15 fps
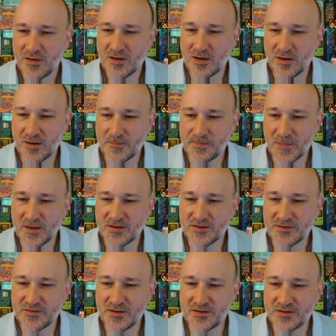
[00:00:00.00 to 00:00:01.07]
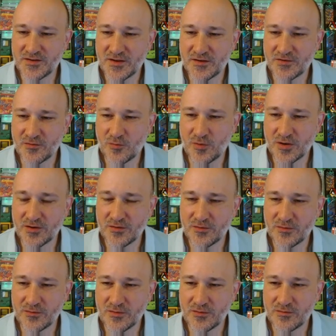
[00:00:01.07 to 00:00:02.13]
It's tough to want
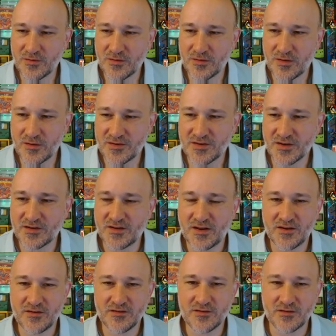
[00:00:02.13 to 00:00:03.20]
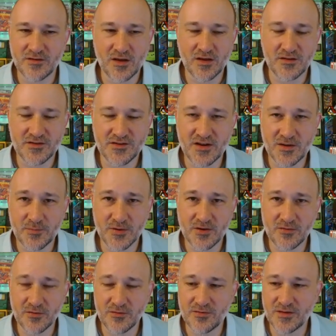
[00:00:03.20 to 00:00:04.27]
to cite up a
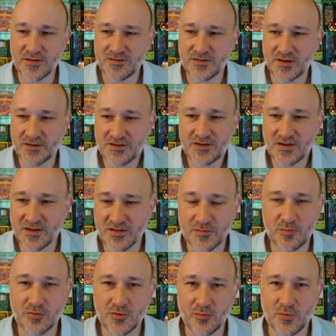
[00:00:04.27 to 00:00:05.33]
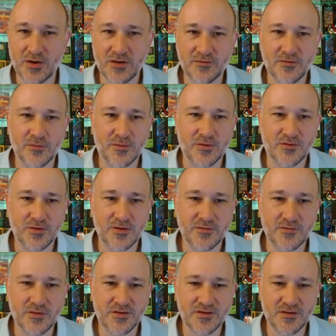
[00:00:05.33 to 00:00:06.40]
crew that's sitting in the portal waiting for
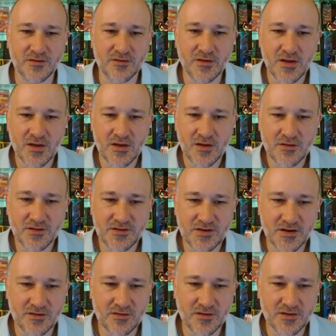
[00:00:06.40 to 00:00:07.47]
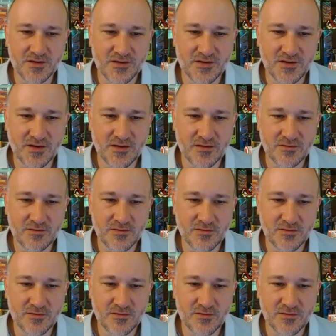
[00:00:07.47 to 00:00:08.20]
retrieval. So let's take a look and see